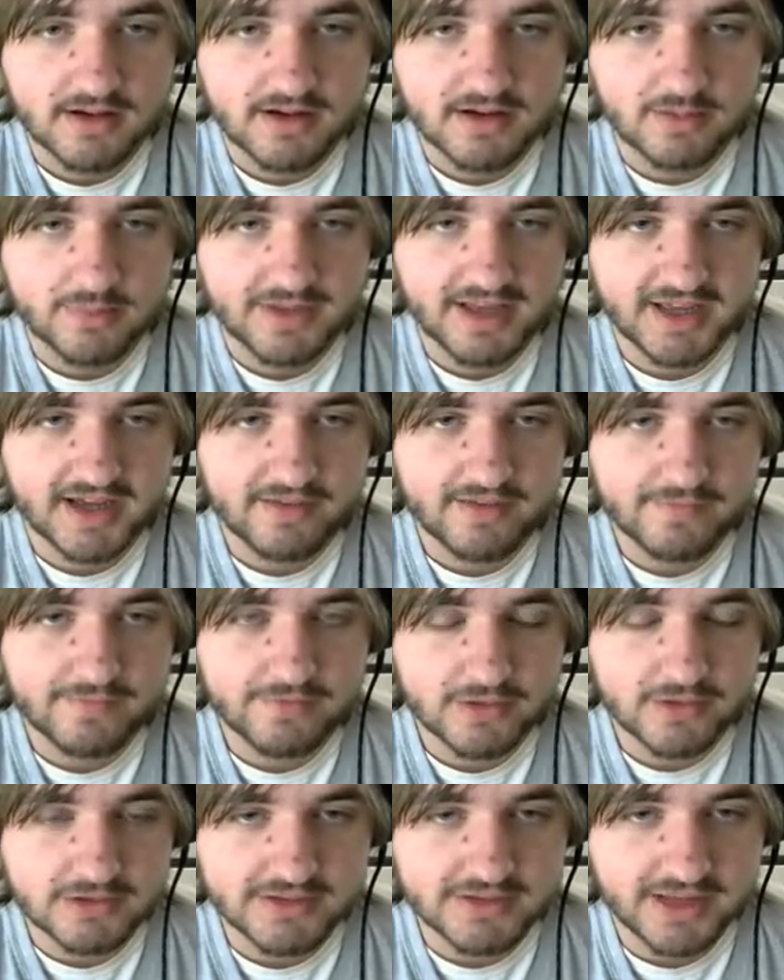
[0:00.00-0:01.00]
We have
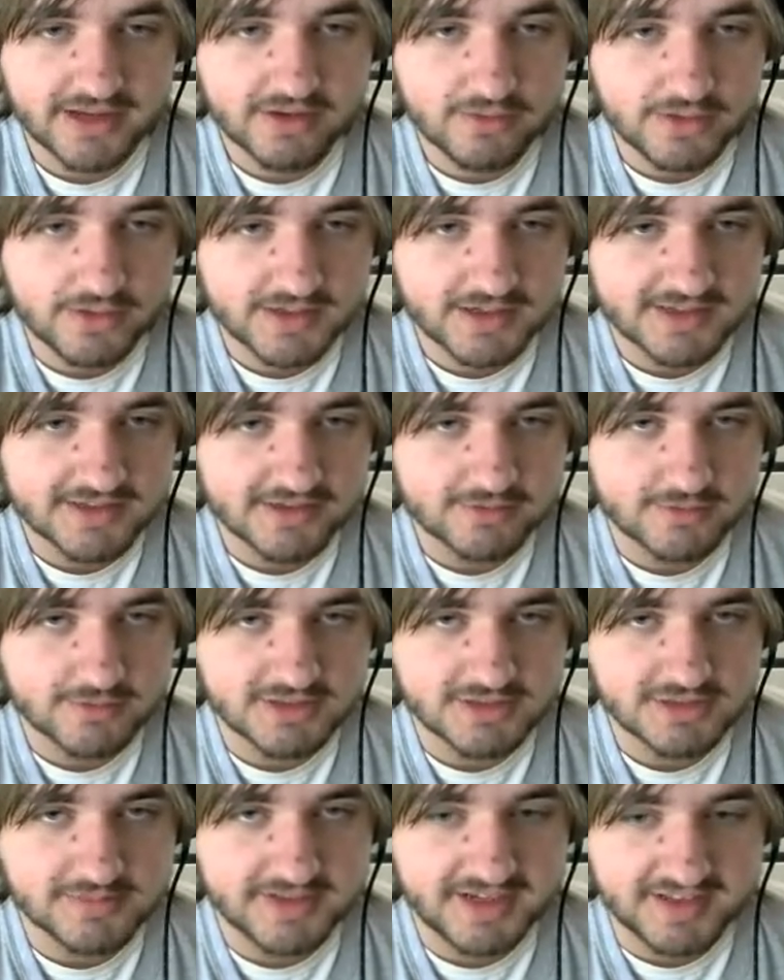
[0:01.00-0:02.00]
full Deku Nuts,
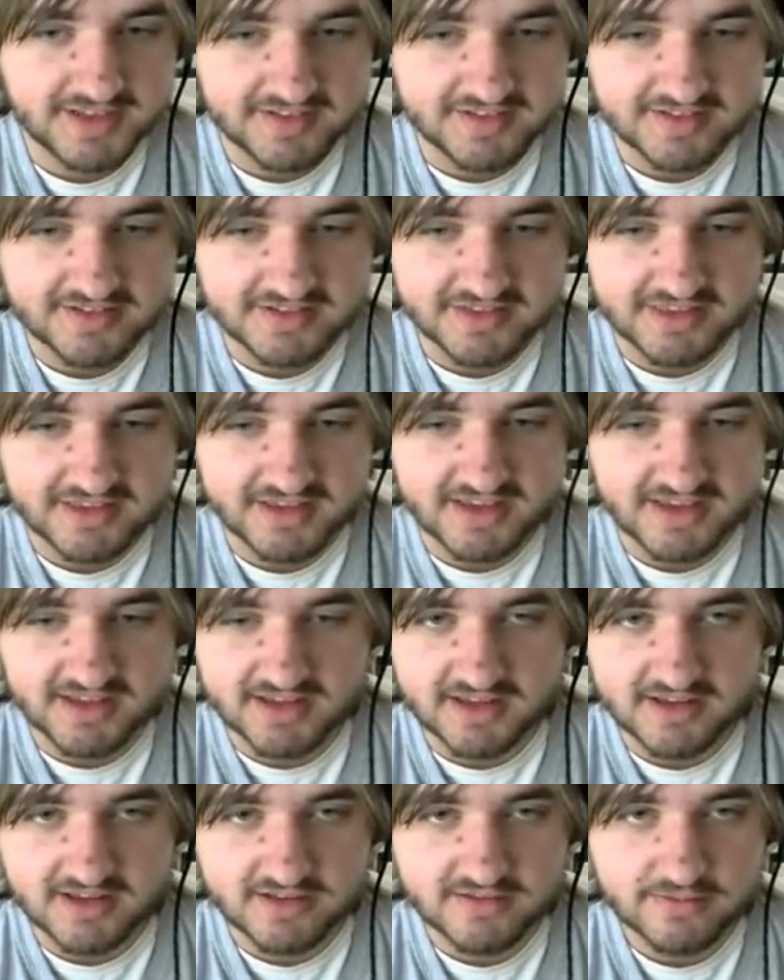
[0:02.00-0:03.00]
which means
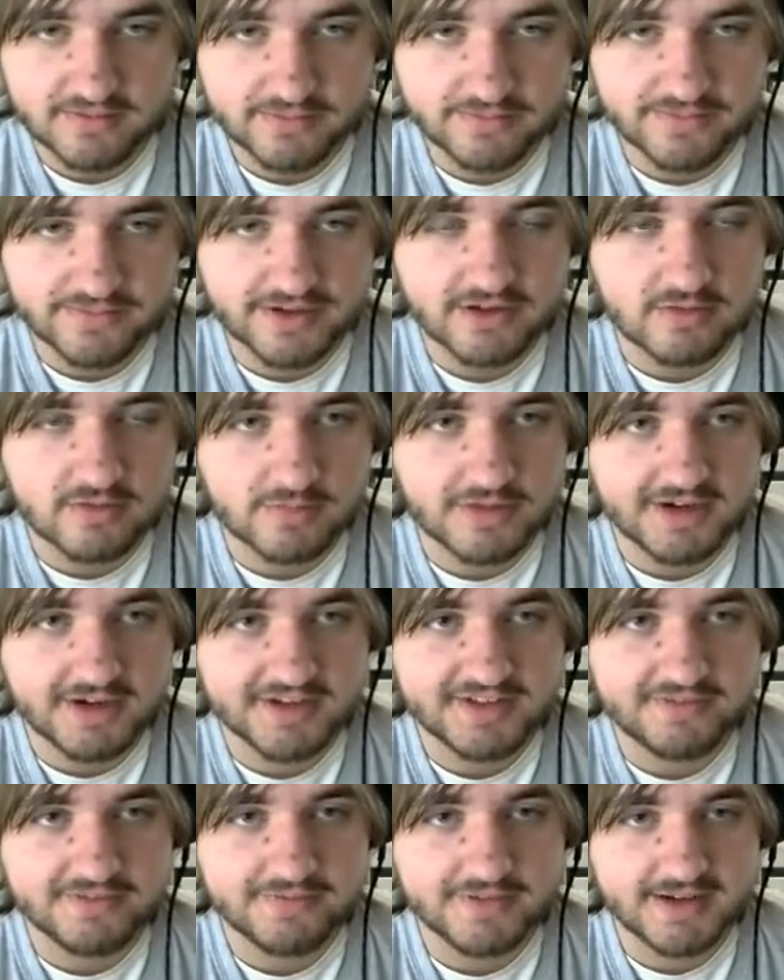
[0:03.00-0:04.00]
the final
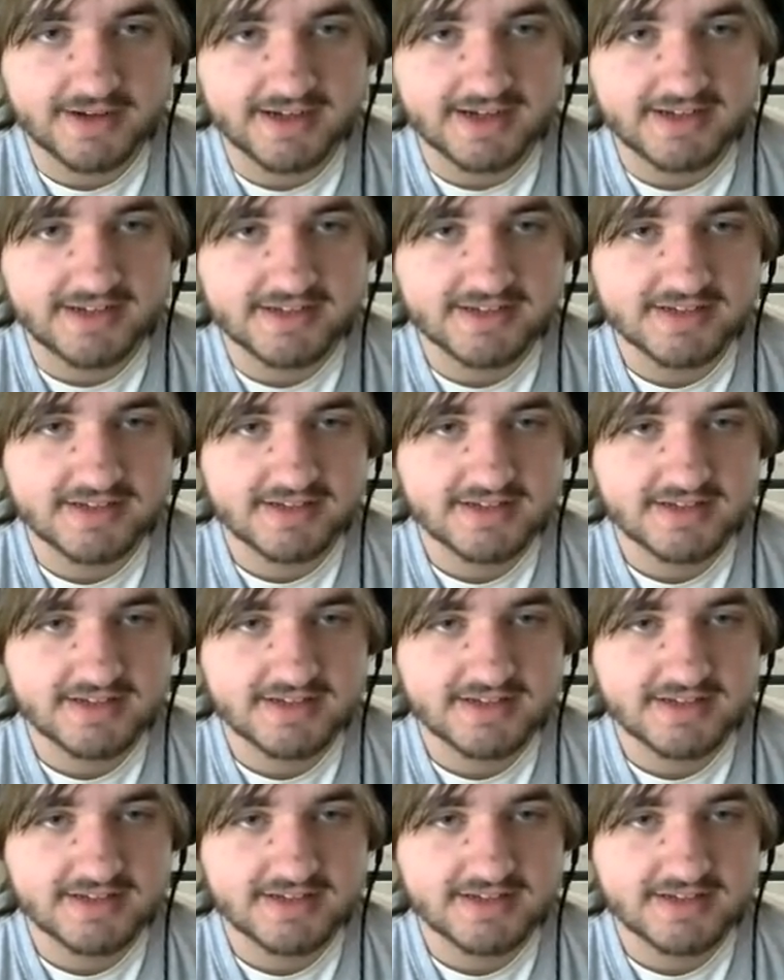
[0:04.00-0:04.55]
boss fight